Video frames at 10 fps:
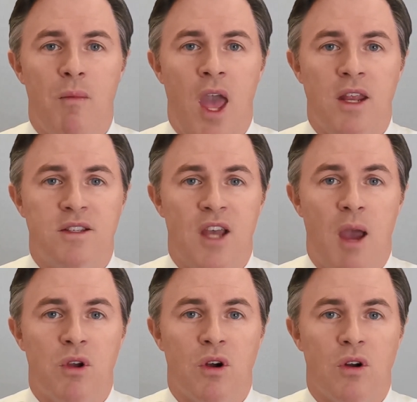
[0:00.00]
anytime
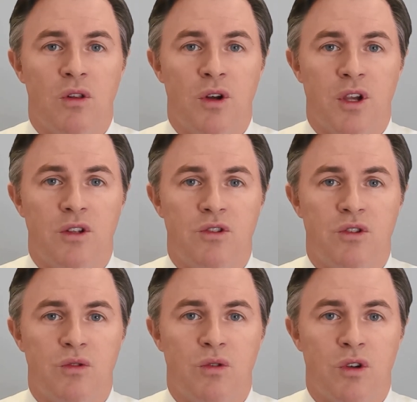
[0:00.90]
you're looking
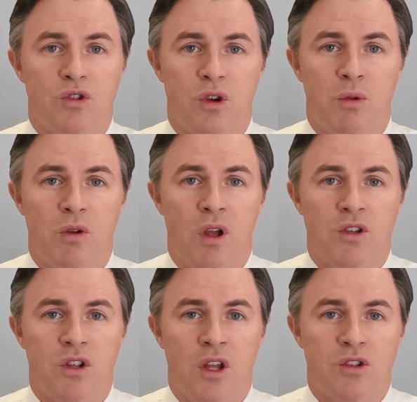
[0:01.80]
to contribute
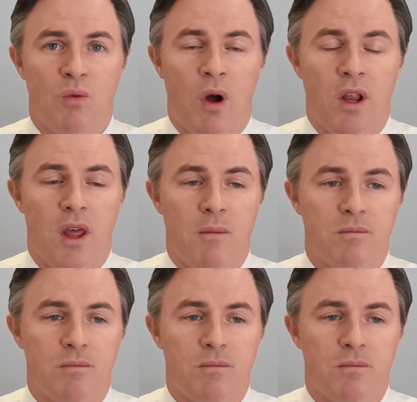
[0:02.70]
into one of them.